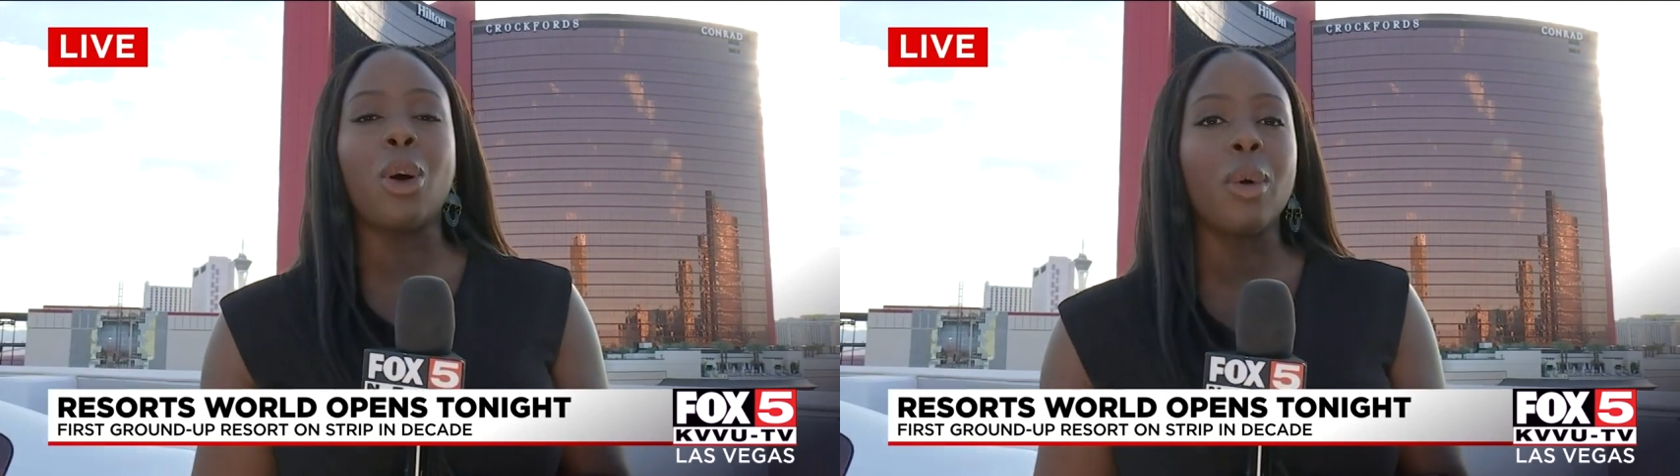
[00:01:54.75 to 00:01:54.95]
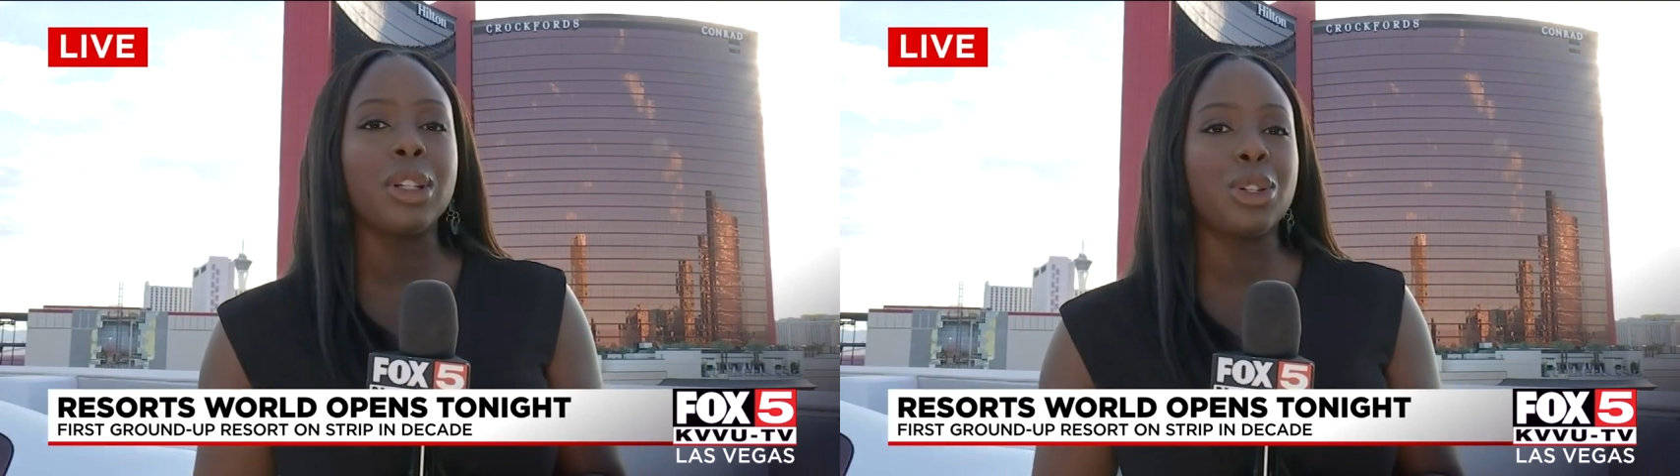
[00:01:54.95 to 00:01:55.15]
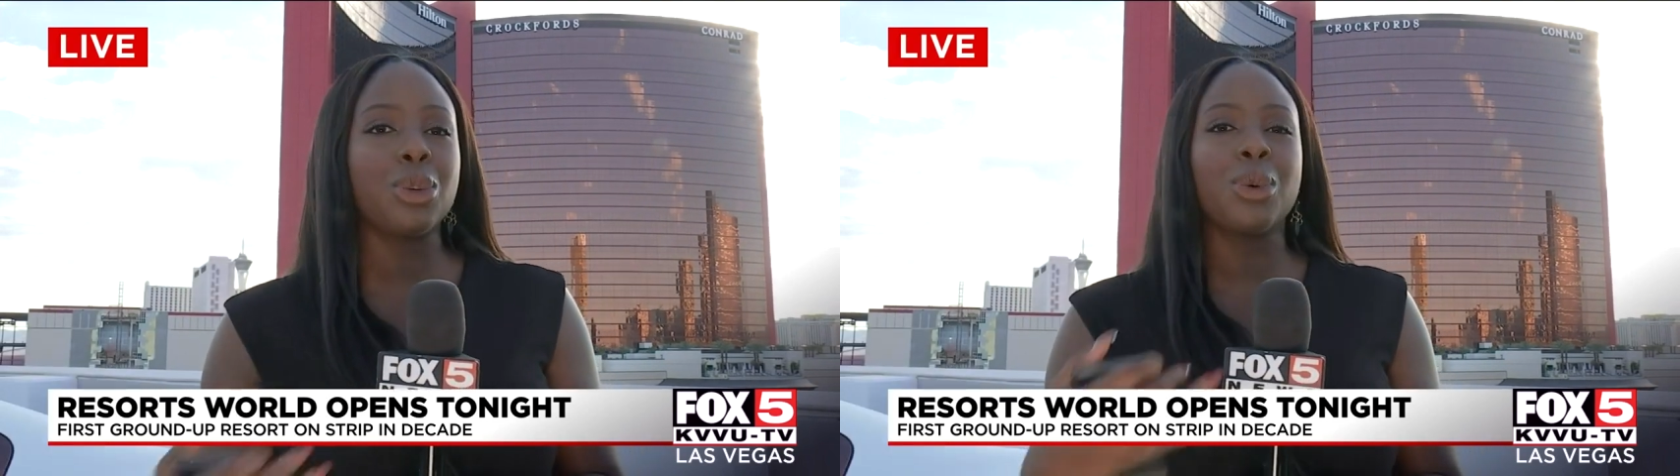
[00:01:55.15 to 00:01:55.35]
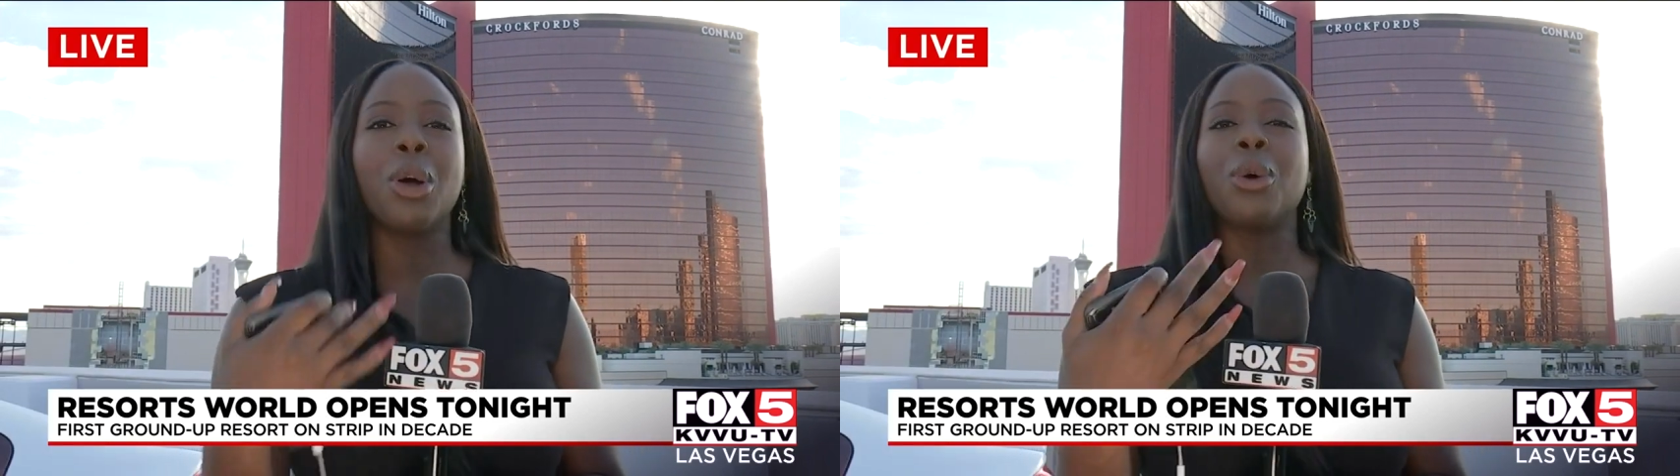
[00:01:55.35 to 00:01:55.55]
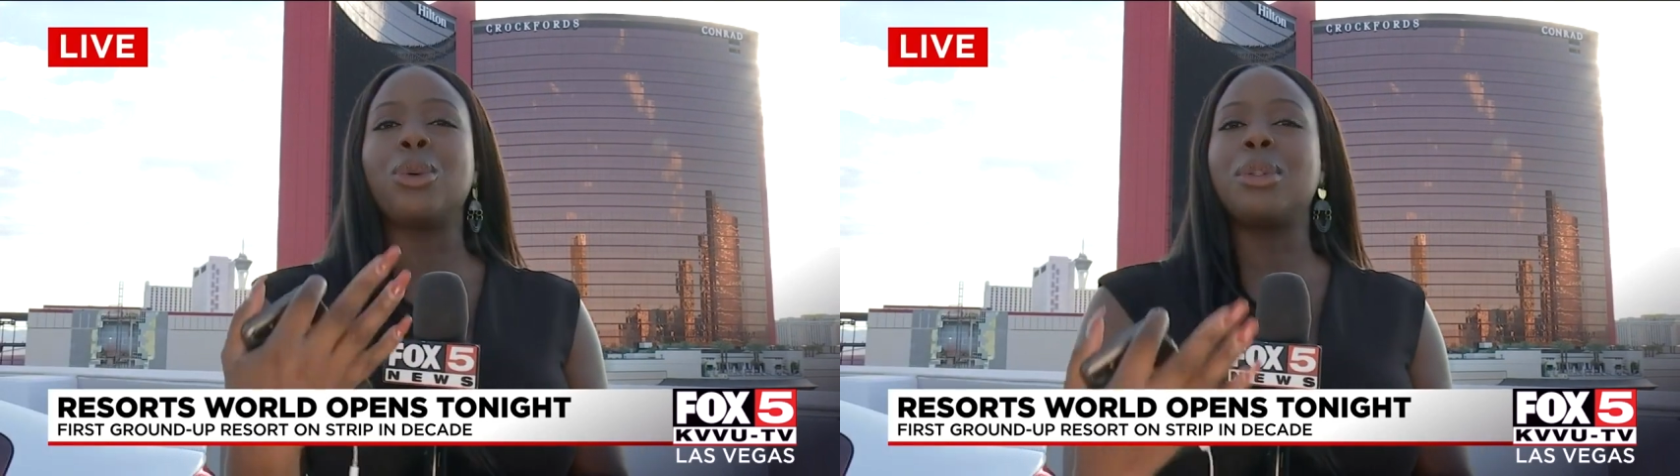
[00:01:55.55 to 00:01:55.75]
going to,
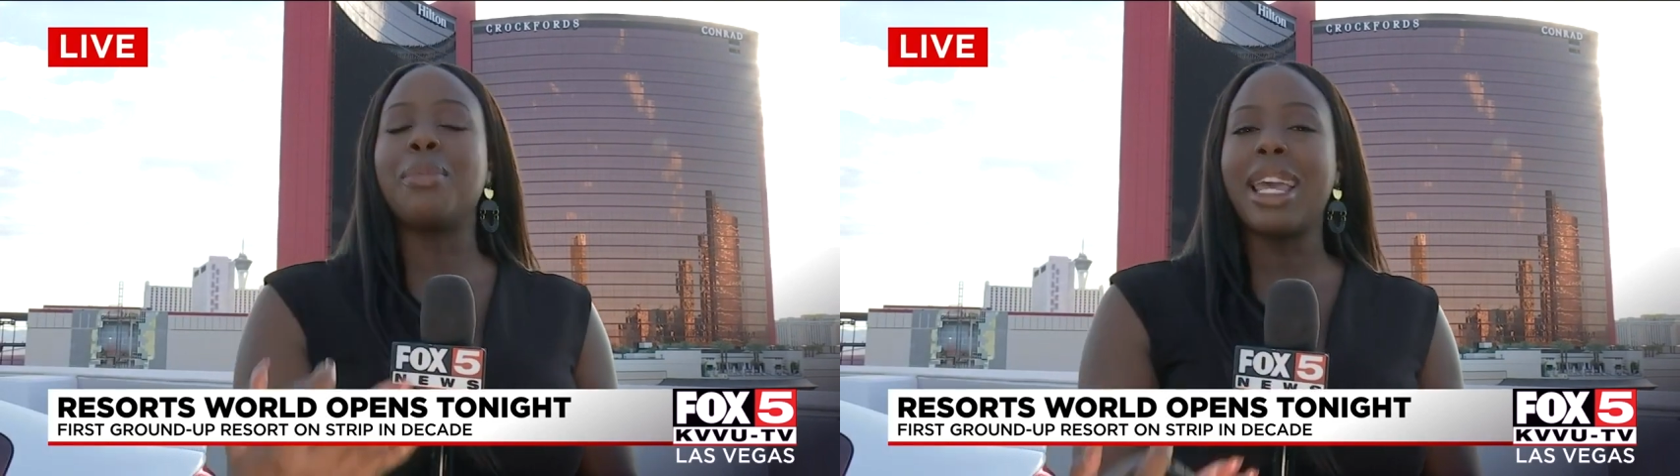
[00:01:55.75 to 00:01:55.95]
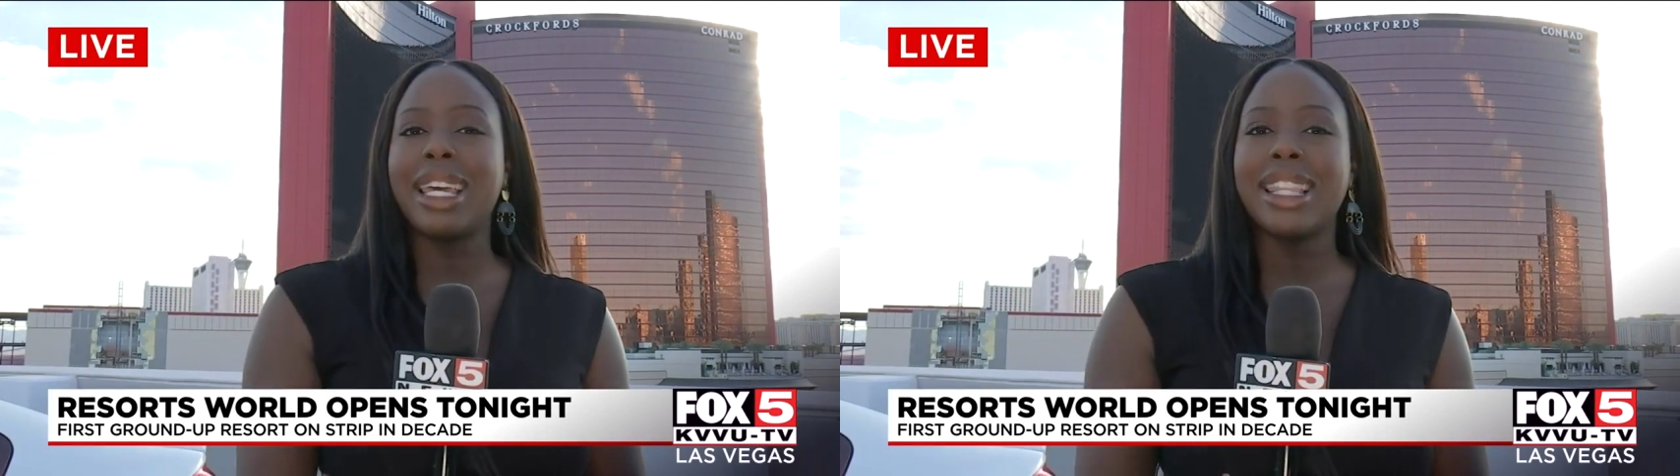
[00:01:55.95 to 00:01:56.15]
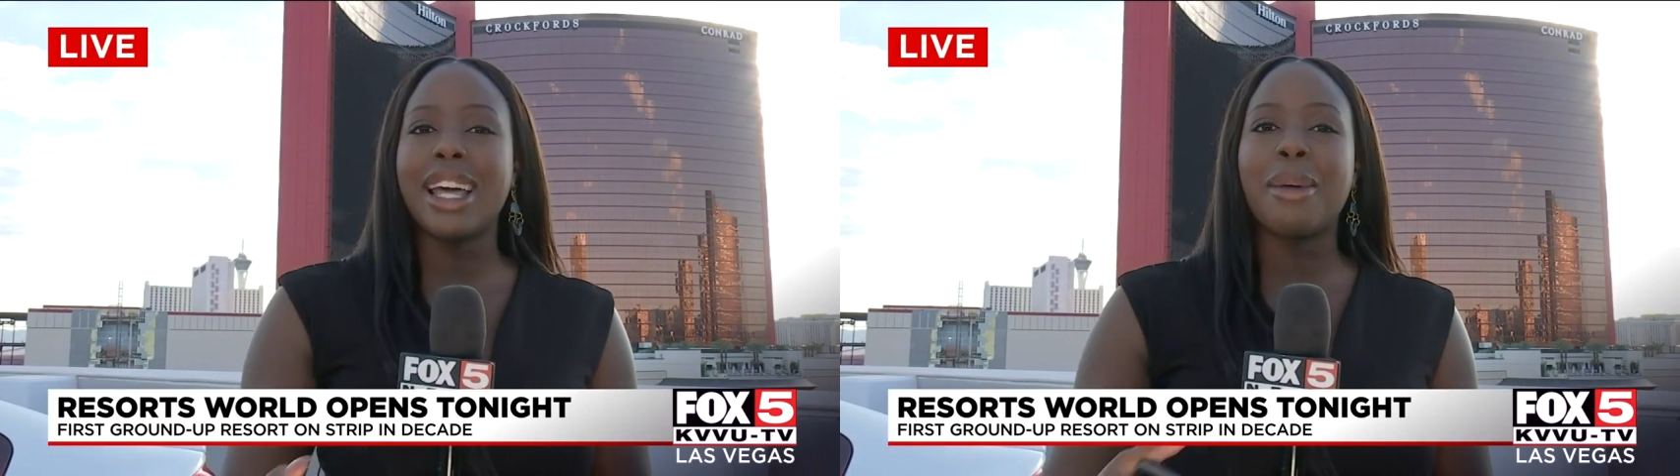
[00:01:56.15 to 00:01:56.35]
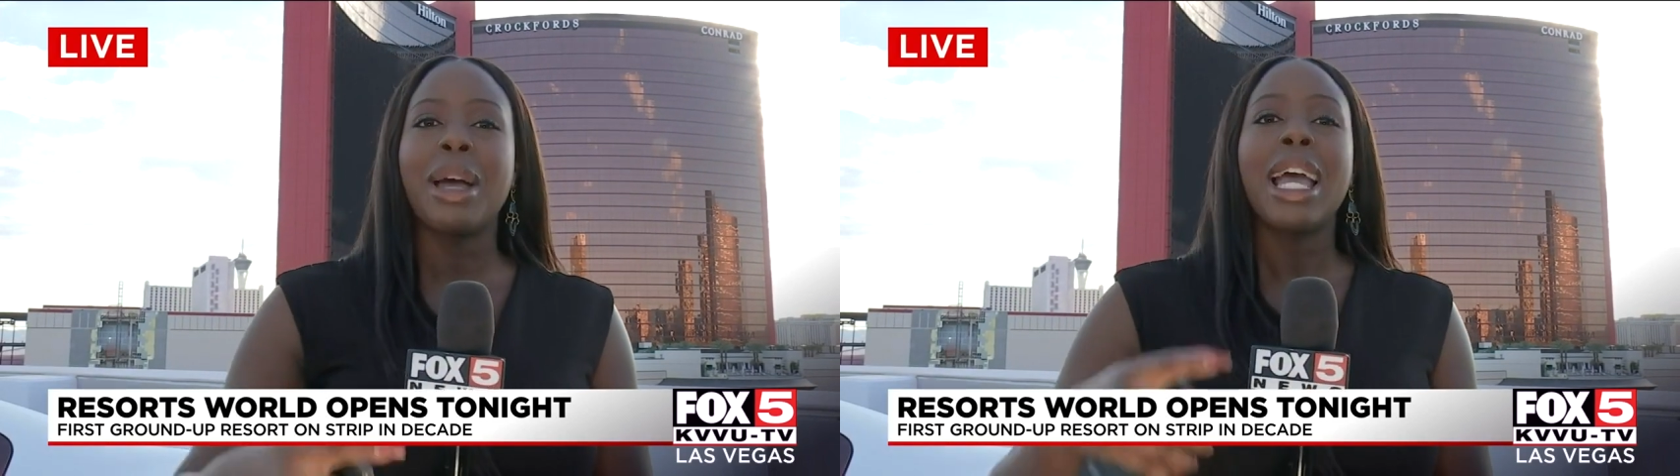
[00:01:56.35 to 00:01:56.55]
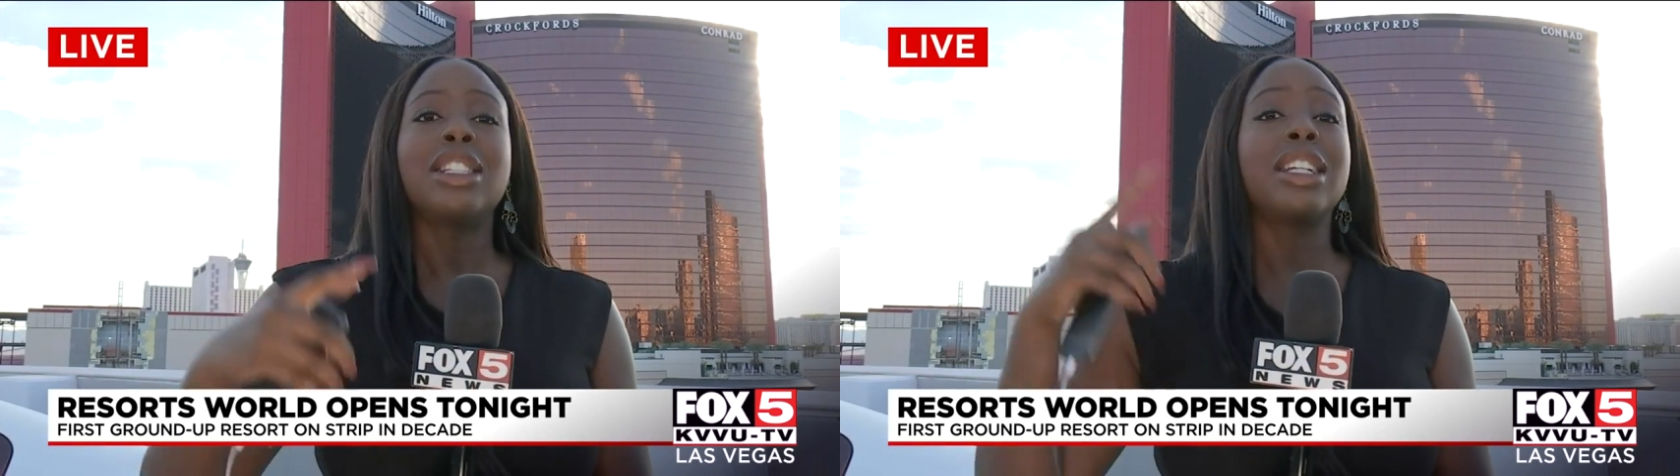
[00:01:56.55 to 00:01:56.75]
who's making them,